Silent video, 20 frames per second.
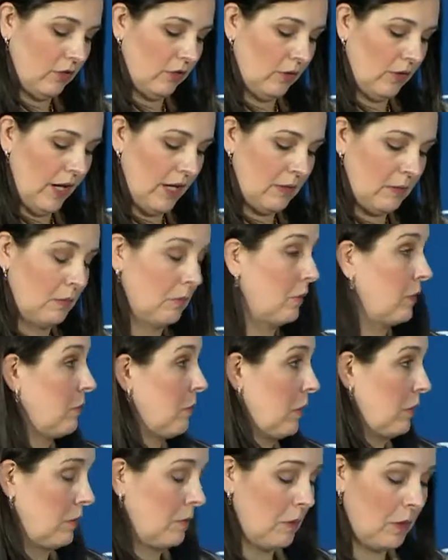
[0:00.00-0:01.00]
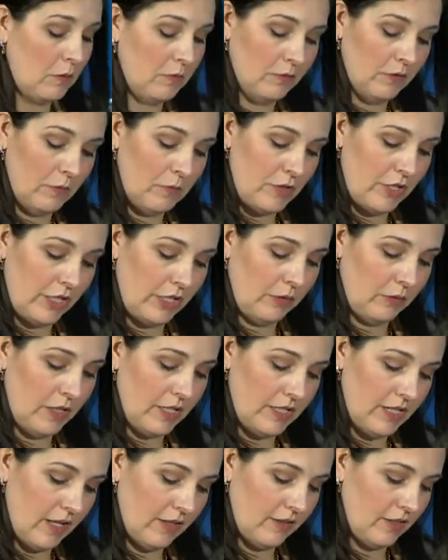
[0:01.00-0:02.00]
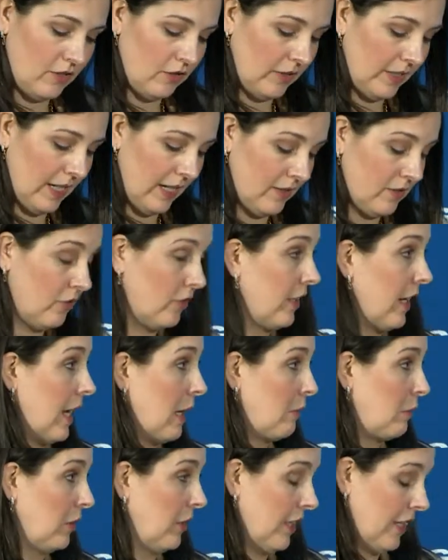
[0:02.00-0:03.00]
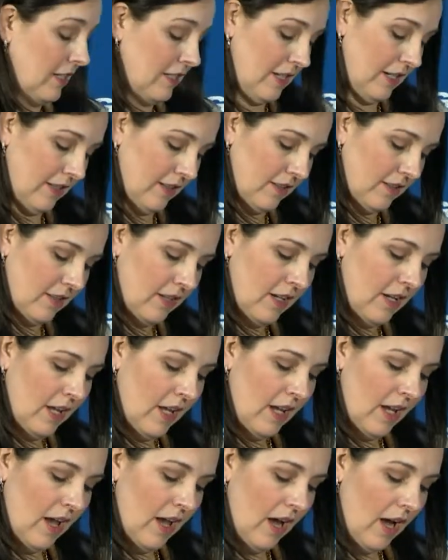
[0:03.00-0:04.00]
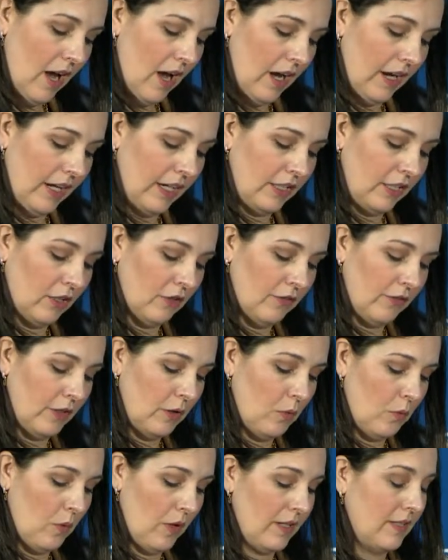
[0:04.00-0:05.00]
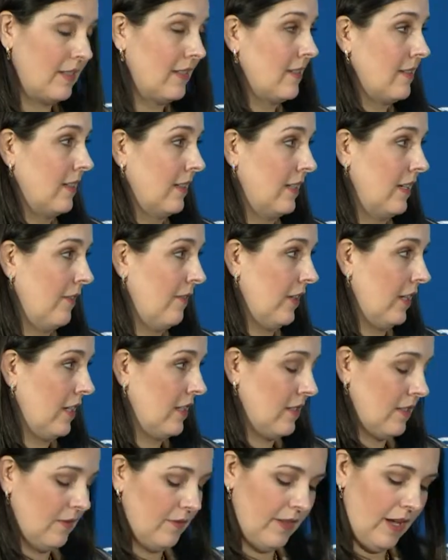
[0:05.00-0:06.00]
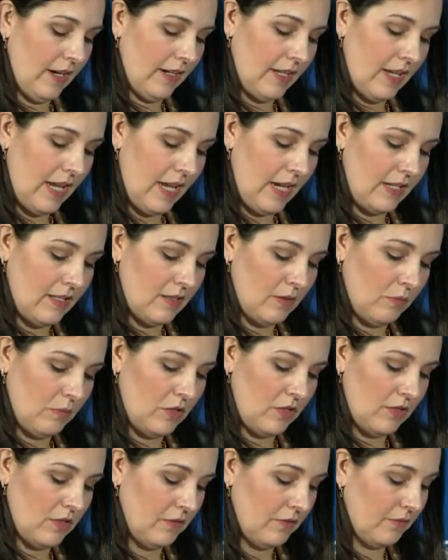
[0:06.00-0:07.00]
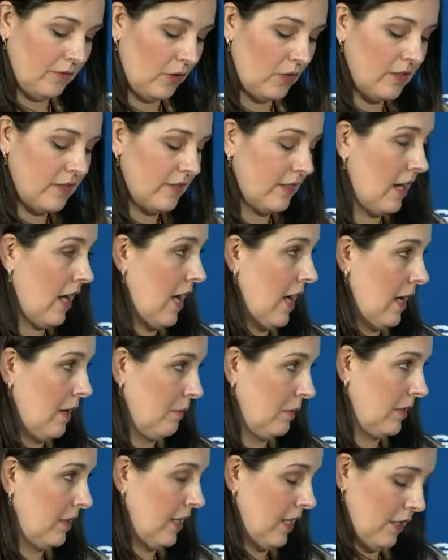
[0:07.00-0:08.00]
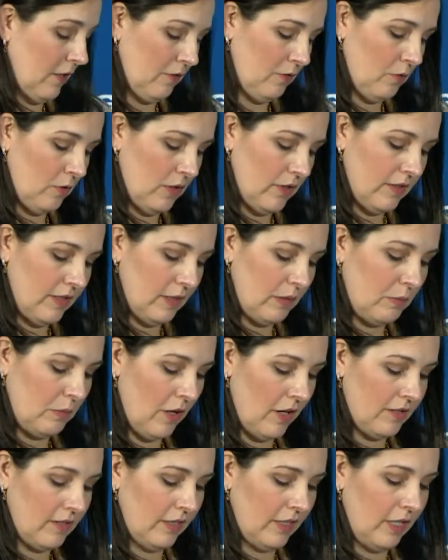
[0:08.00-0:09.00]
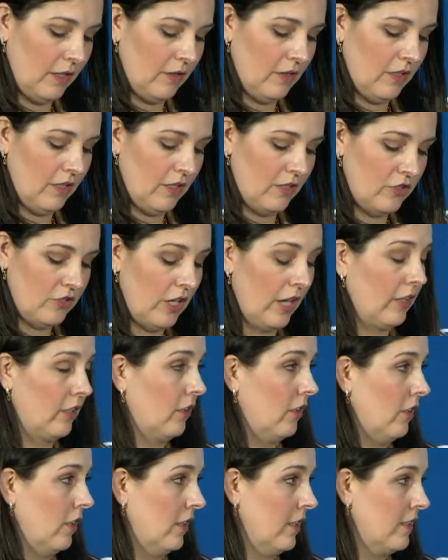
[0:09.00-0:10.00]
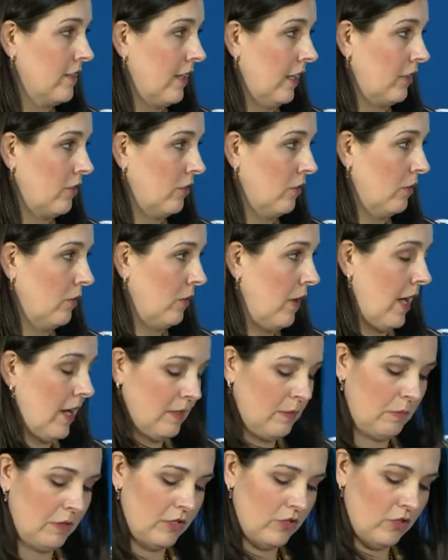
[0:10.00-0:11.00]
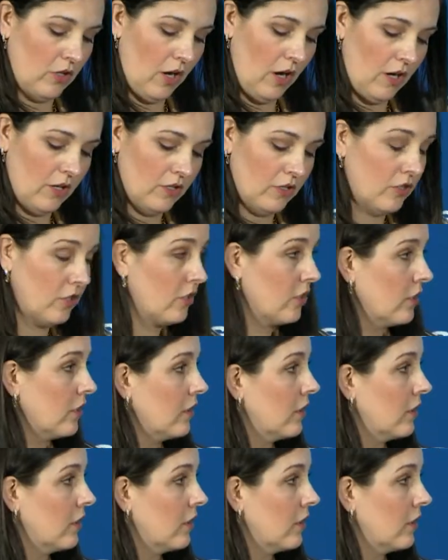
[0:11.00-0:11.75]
harassment was postponed from January 10th until yesterday, April 18th. In your view, what is the significance of that case, which is the first time that the Air Force has prosecuted a general on a sexual harassment charge?